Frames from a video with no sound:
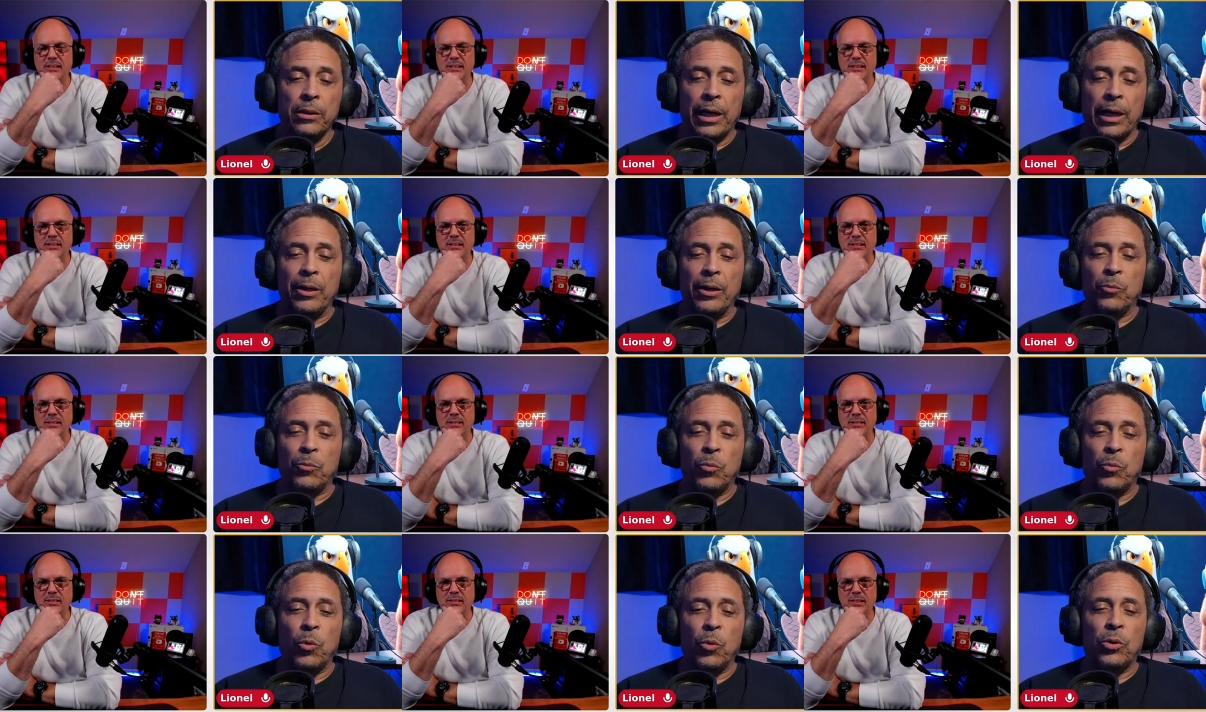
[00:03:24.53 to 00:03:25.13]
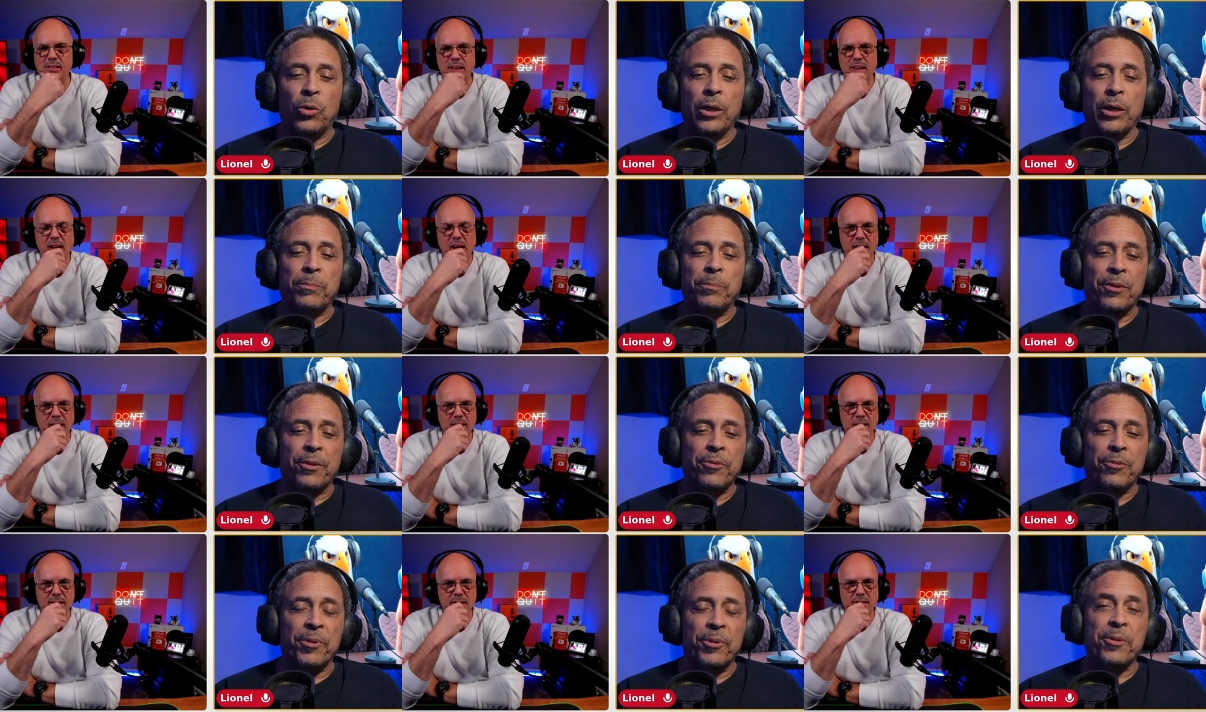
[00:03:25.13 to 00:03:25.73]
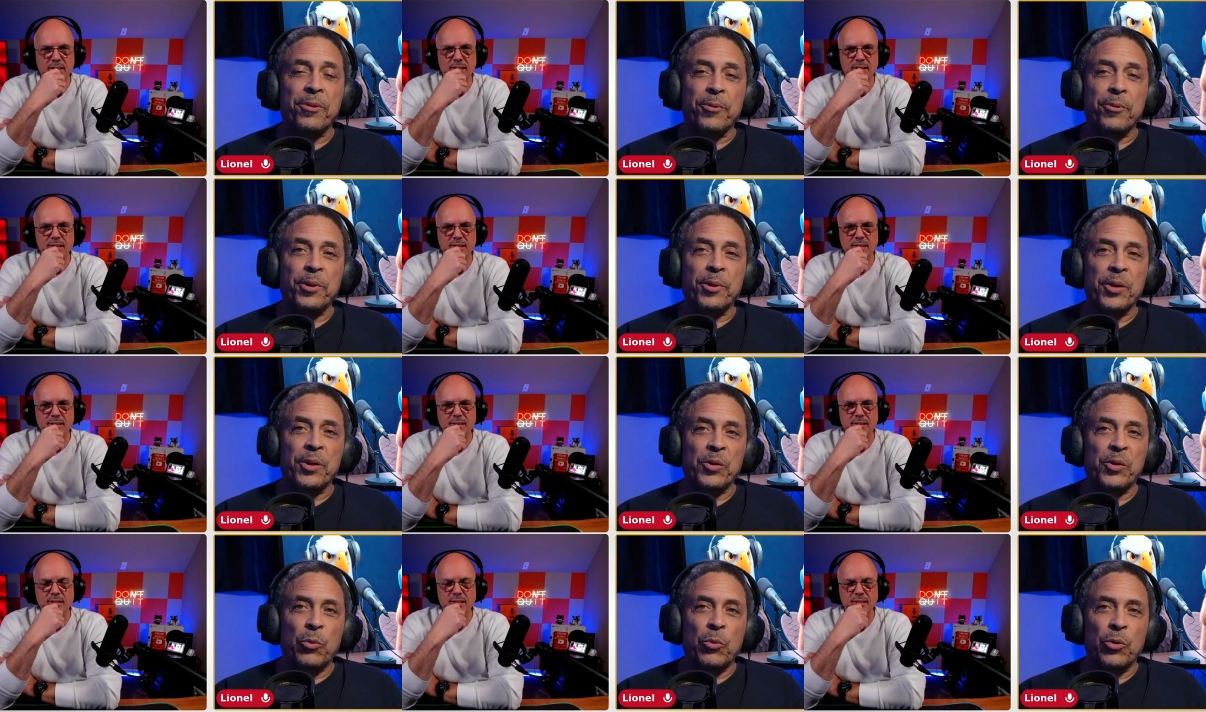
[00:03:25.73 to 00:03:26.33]
Speaker 1: I woke up at 3:30
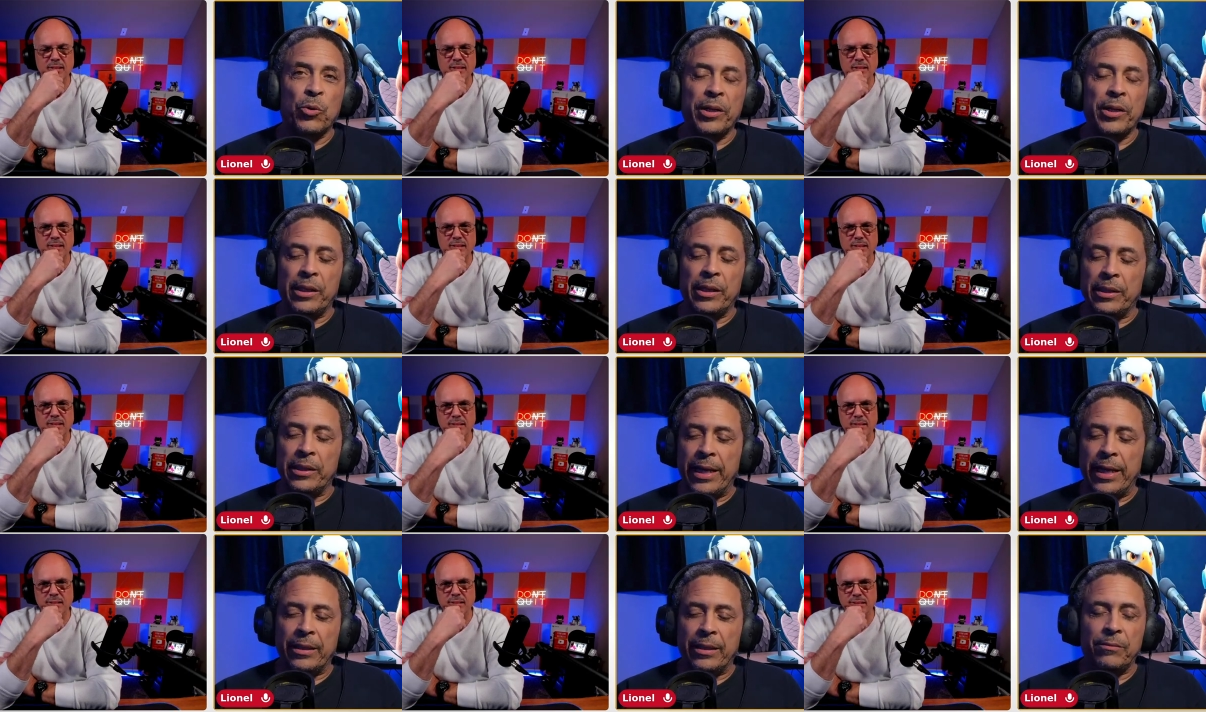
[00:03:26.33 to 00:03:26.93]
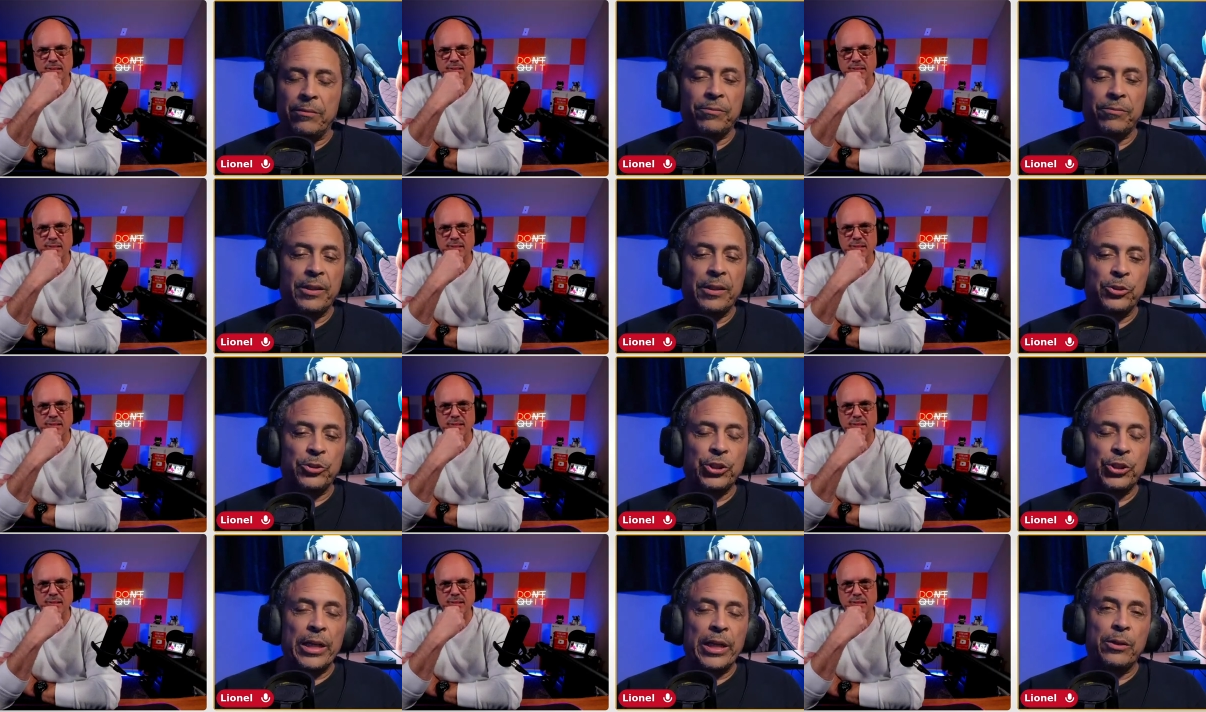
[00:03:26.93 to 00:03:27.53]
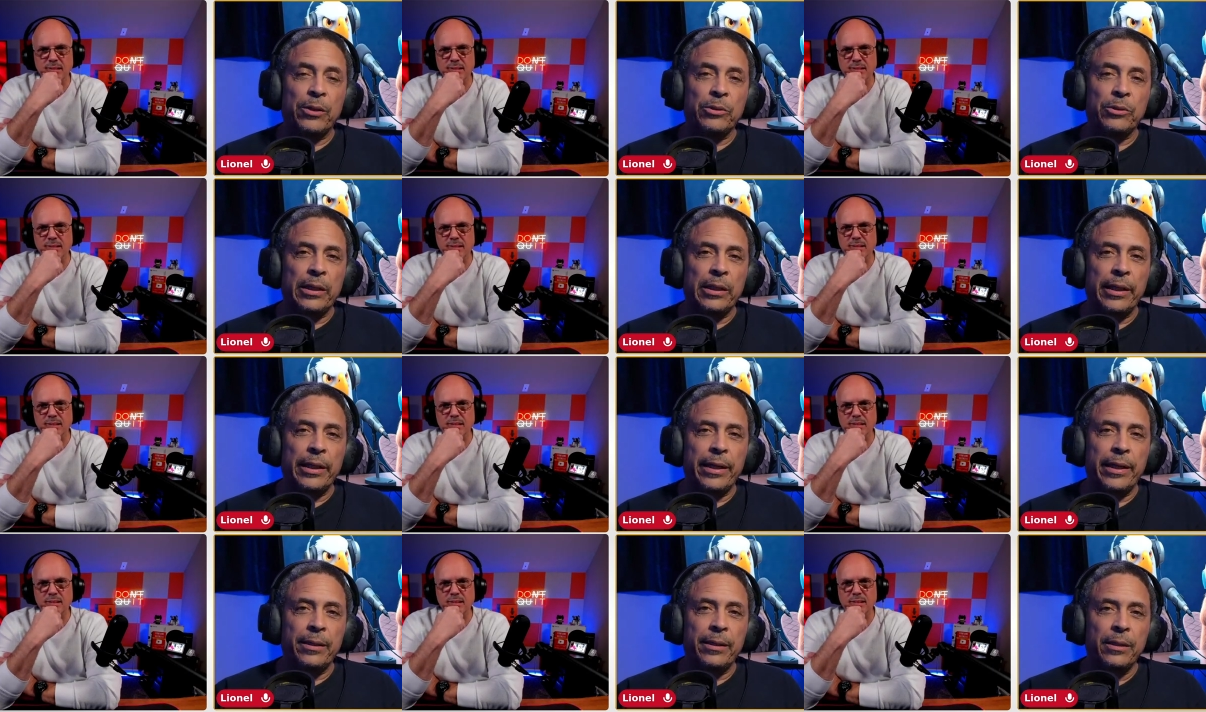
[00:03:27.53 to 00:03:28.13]
in the morning and they hadn't finished counting
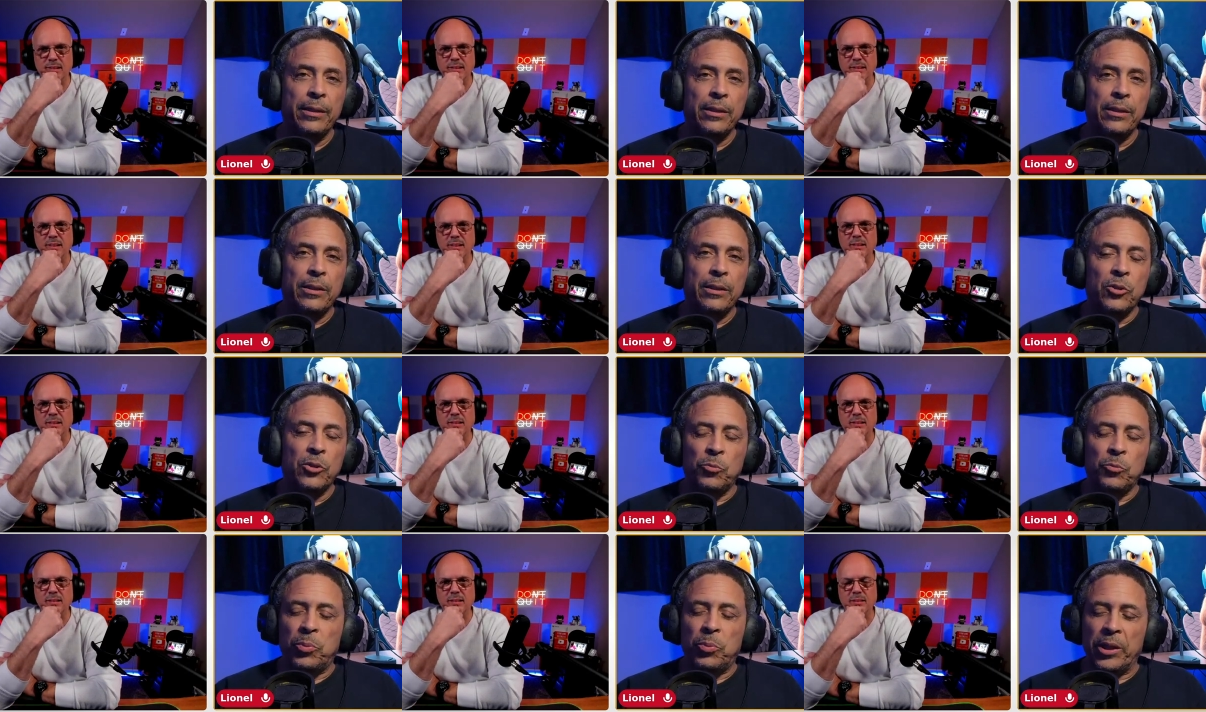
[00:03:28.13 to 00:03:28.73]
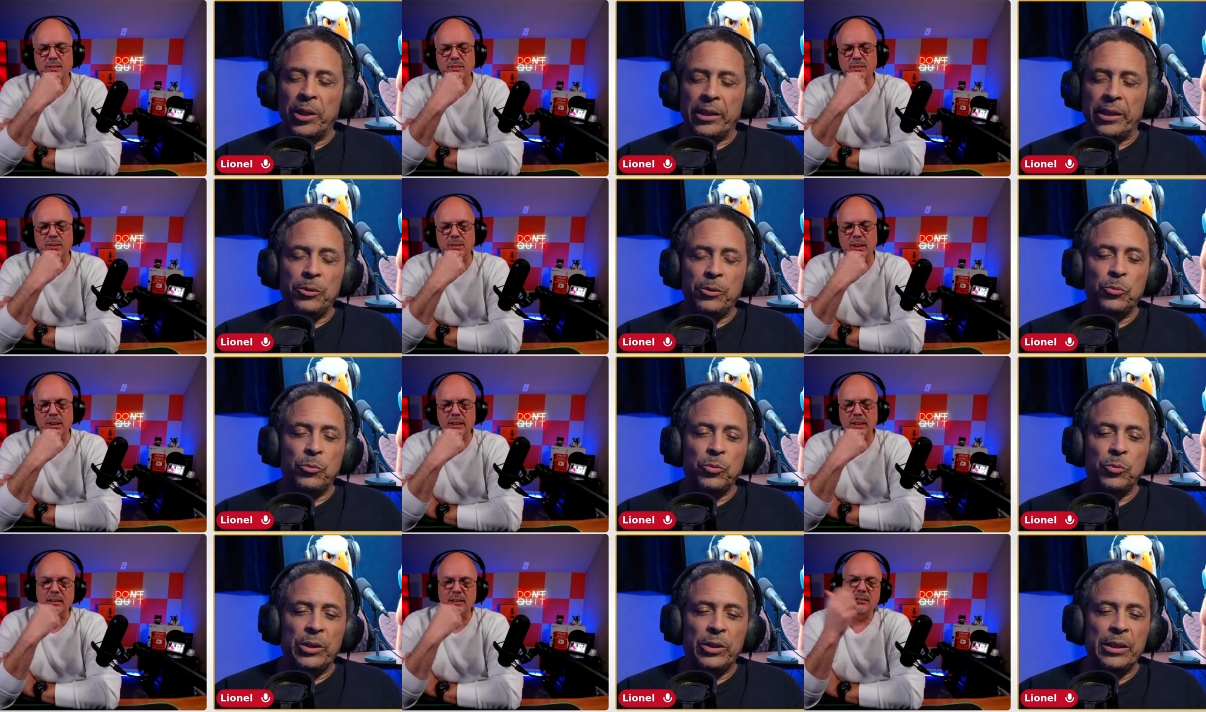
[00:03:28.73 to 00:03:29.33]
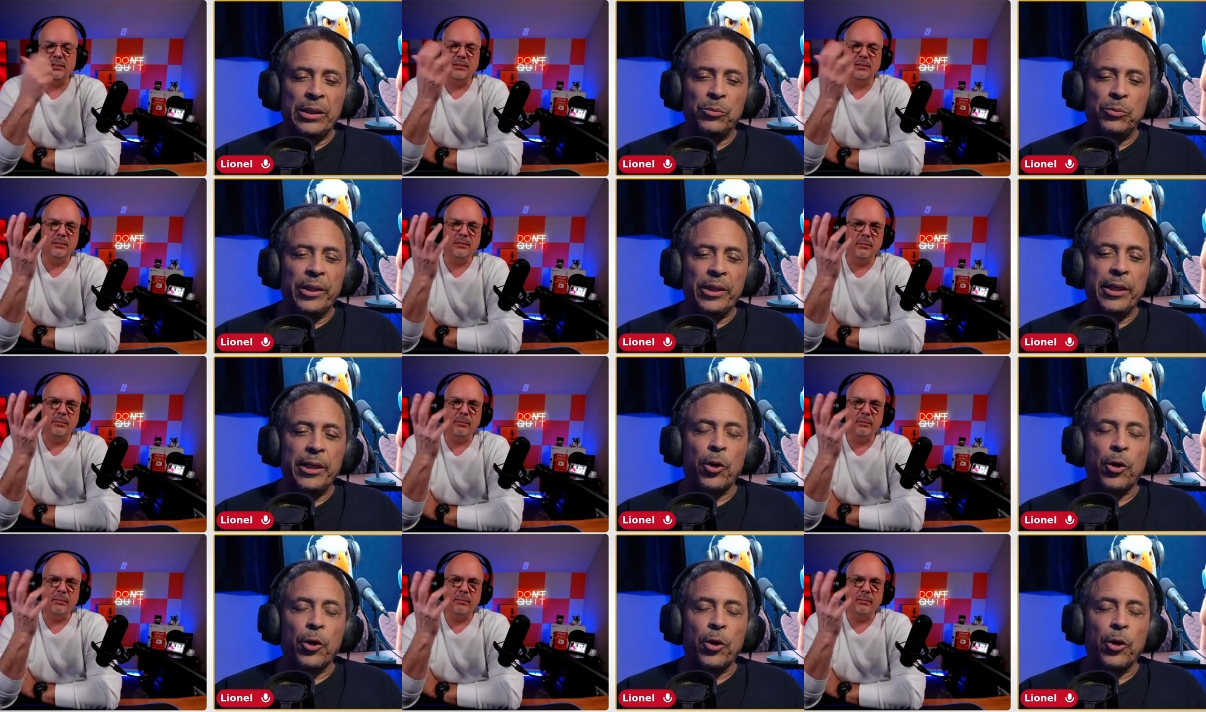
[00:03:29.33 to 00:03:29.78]
yet, but he had